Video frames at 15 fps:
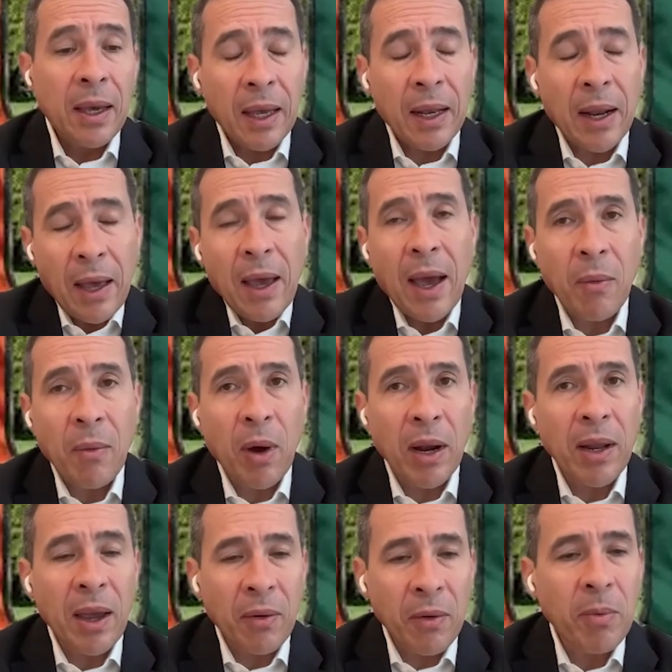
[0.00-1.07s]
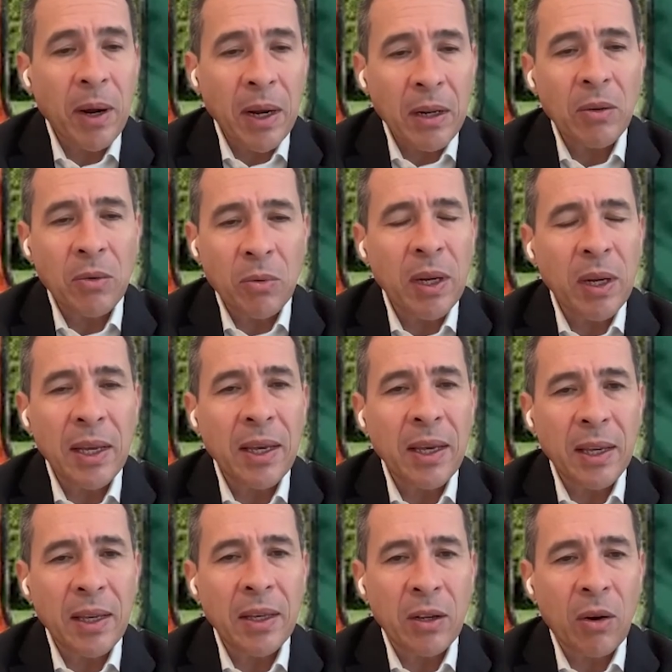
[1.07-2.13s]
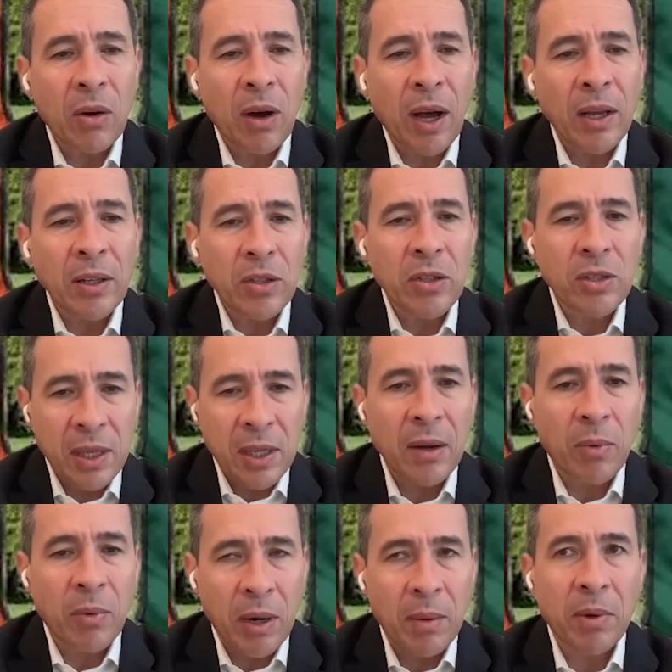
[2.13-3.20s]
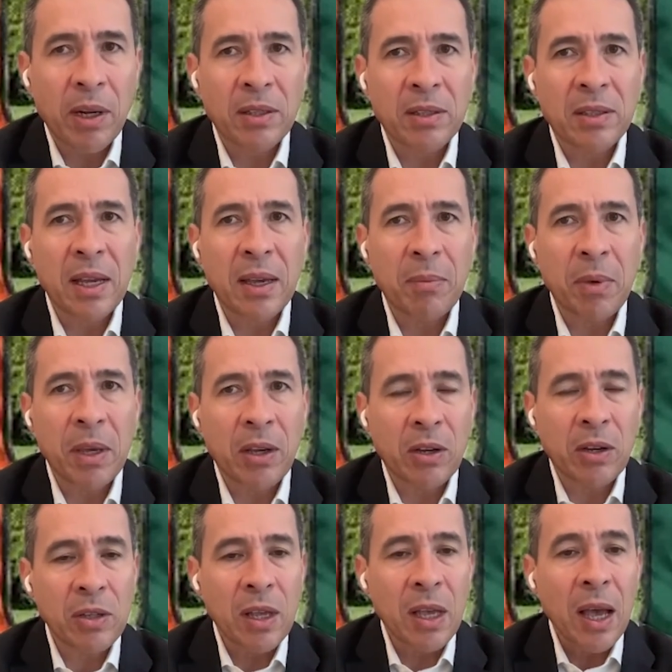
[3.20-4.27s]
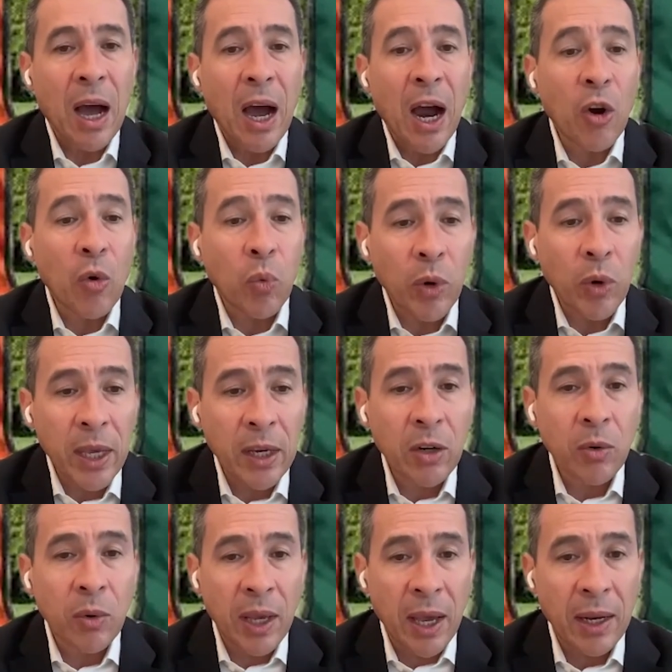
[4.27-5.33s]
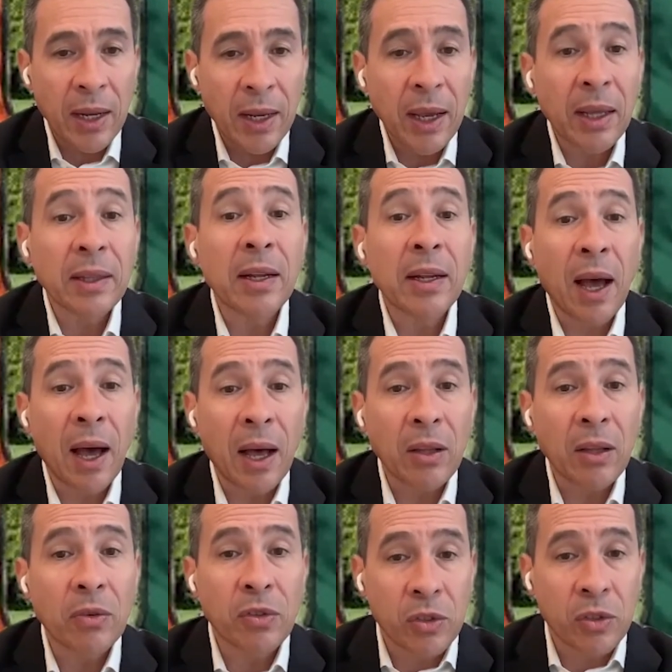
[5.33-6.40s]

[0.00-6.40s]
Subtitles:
And I want everybody to really, understand what I'm going to say, because are we creating a denial of